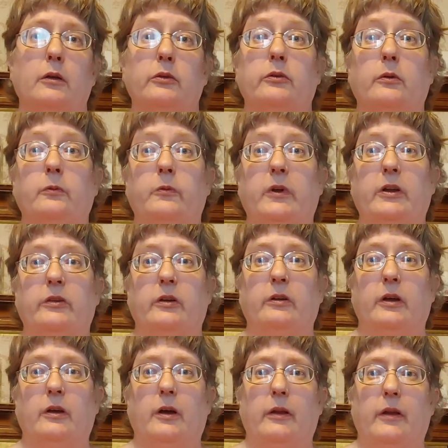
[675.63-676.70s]
Don't forget to
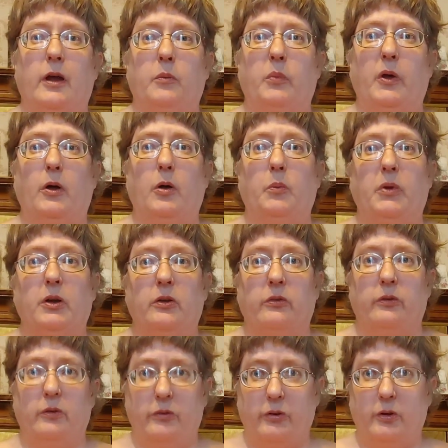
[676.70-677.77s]
click on that bell
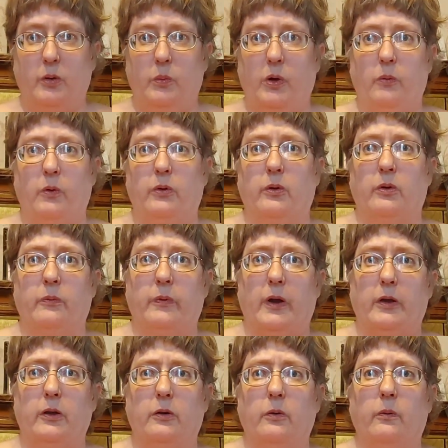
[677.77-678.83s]
because YouTube will
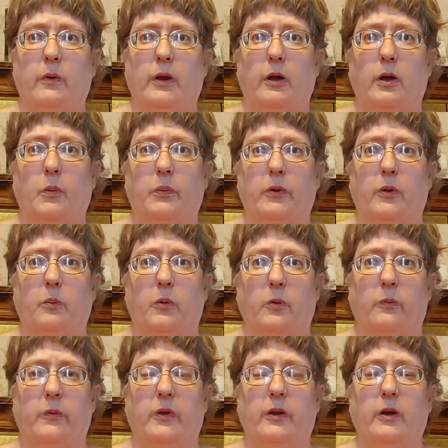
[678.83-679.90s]
notify you when I upload
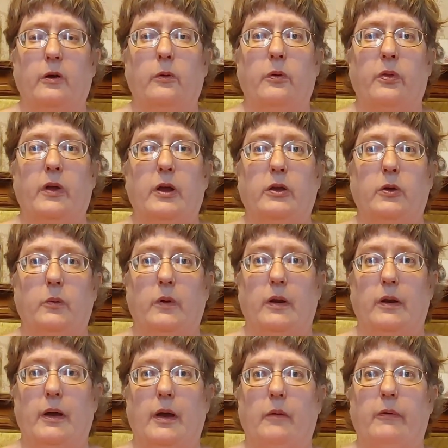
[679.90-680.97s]
more video. Thank you
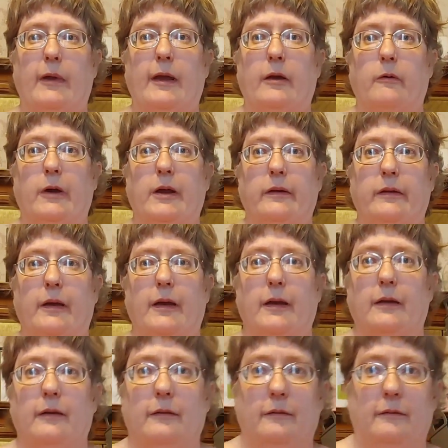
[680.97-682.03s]
and have a great day.